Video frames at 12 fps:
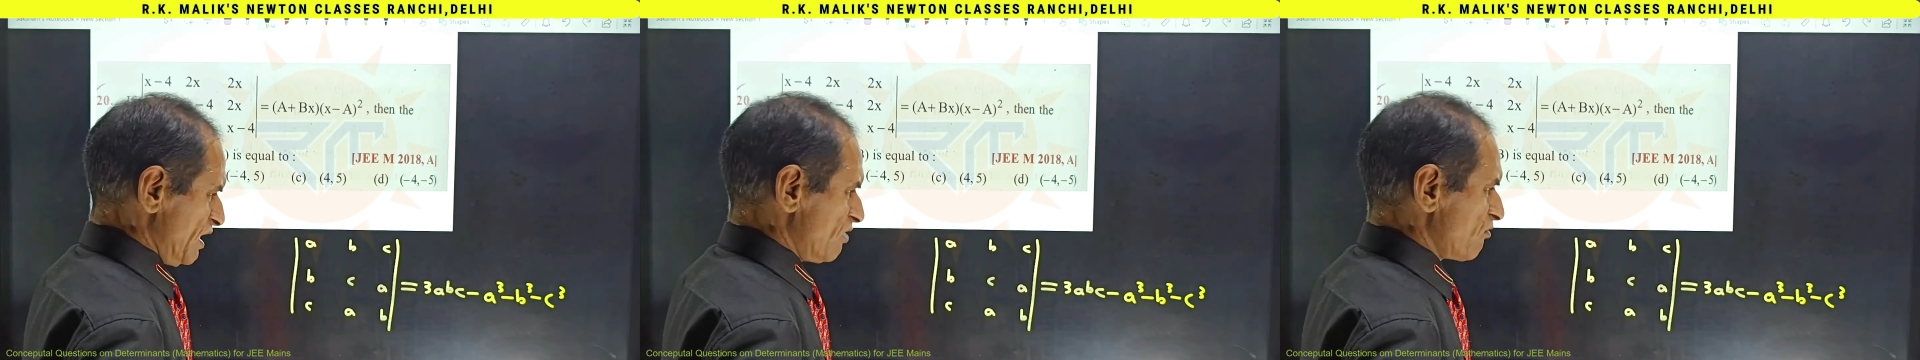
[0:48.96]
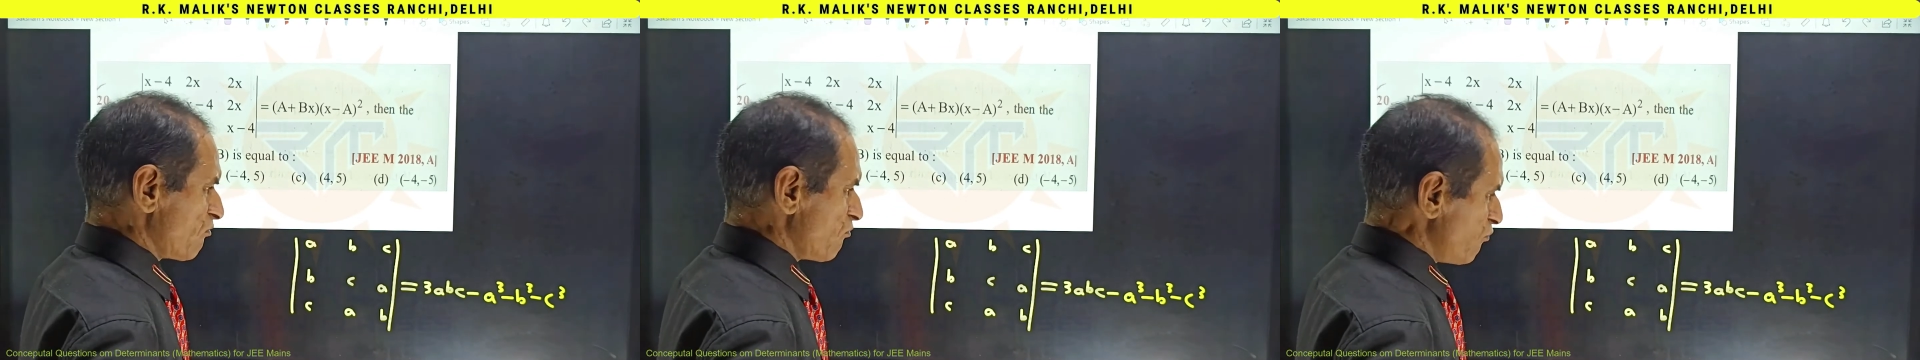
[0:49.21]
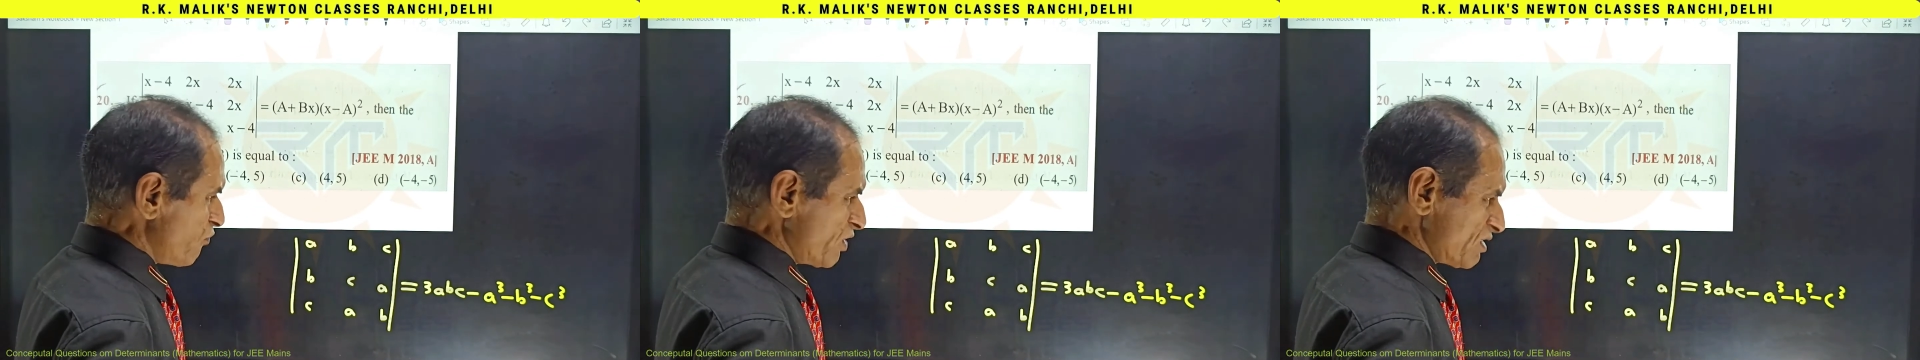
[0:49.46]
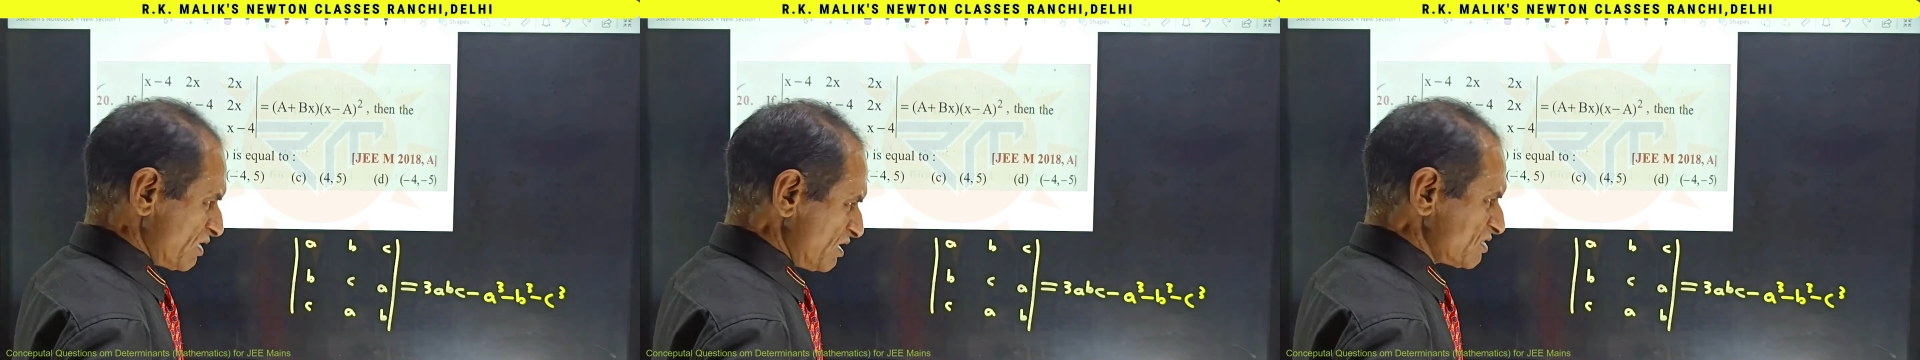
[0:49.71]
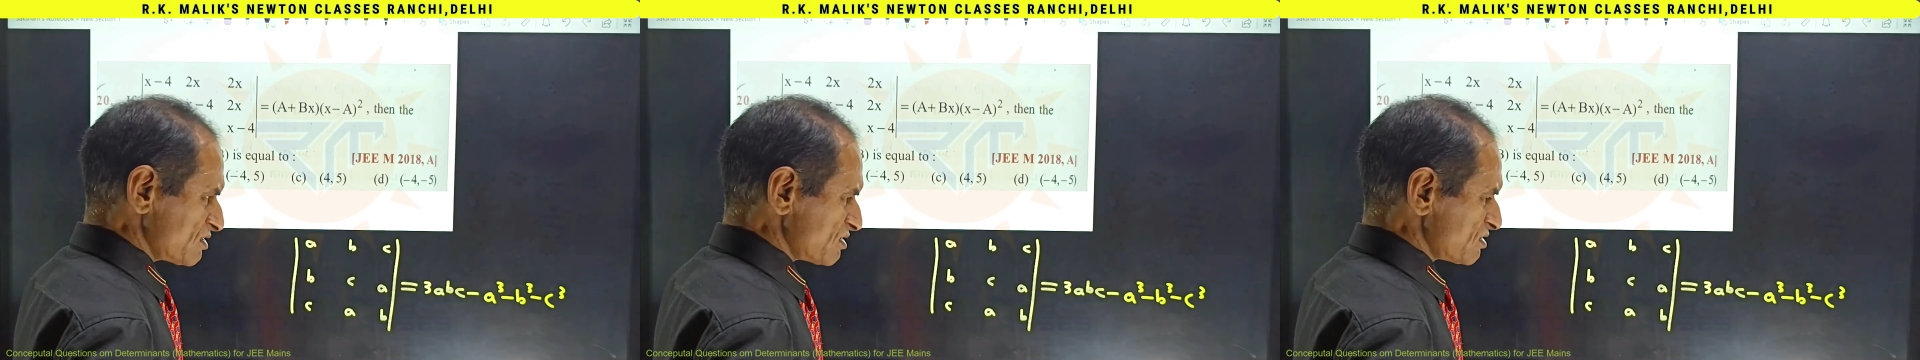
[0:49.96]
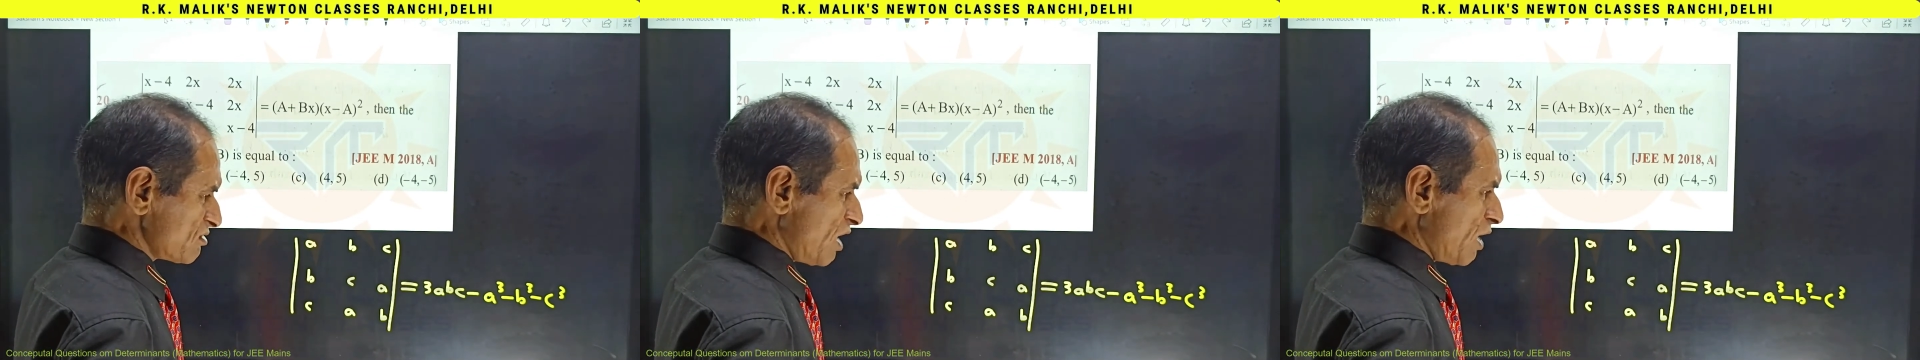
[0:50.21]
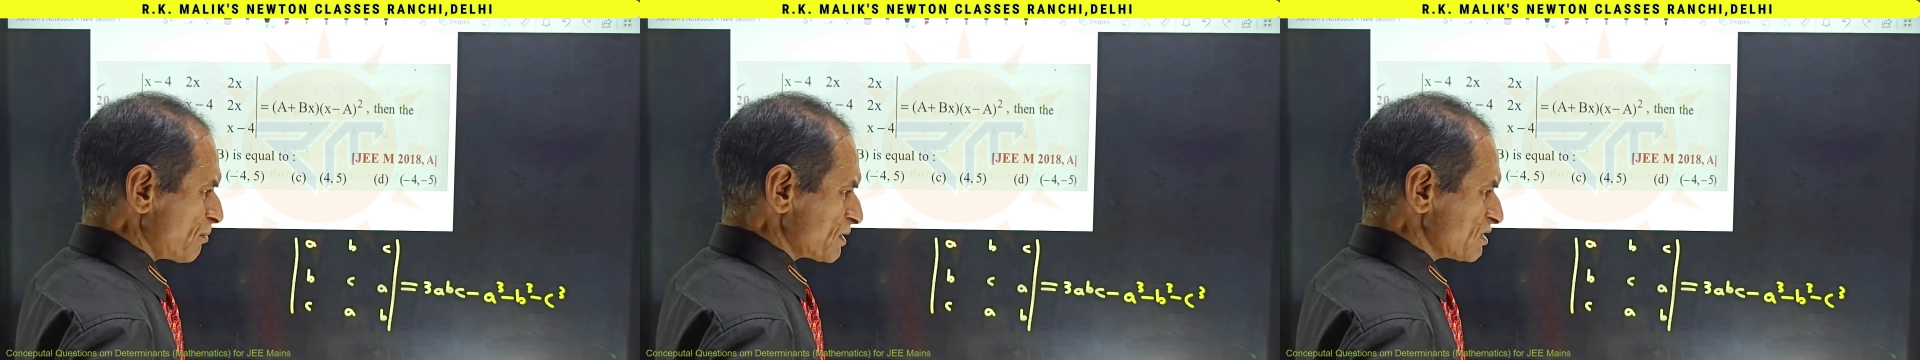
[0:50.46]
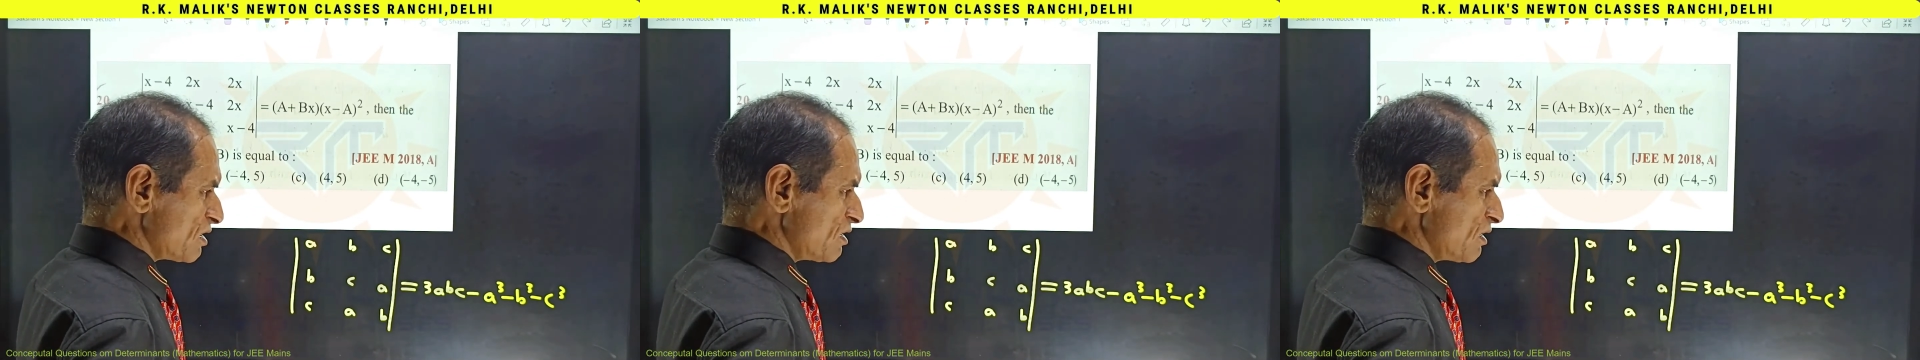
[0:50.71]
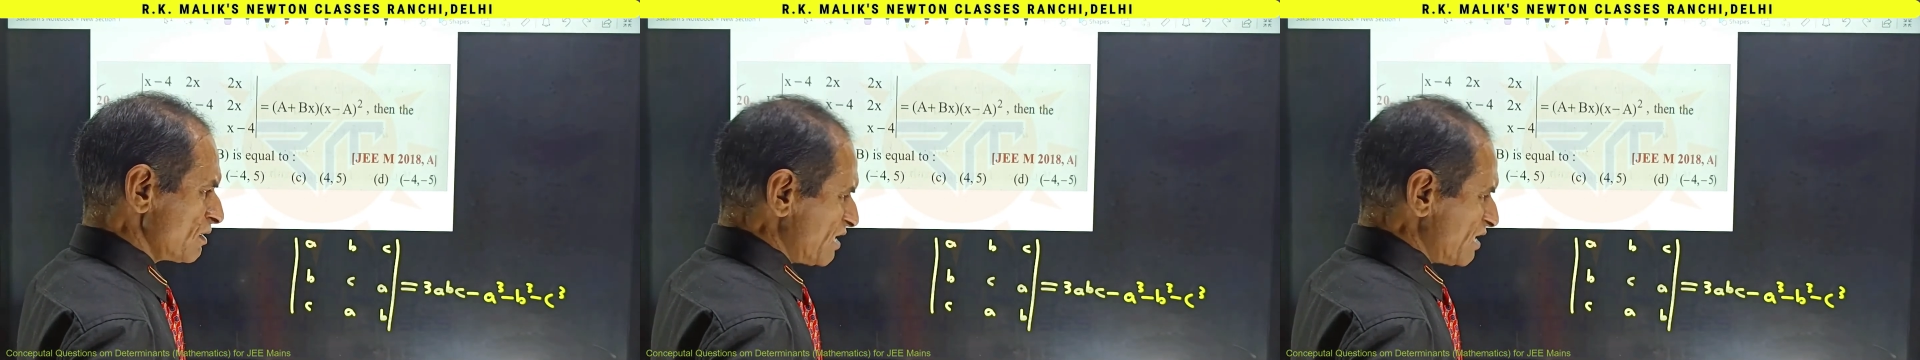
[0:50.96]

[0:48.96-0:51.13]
And what is star method?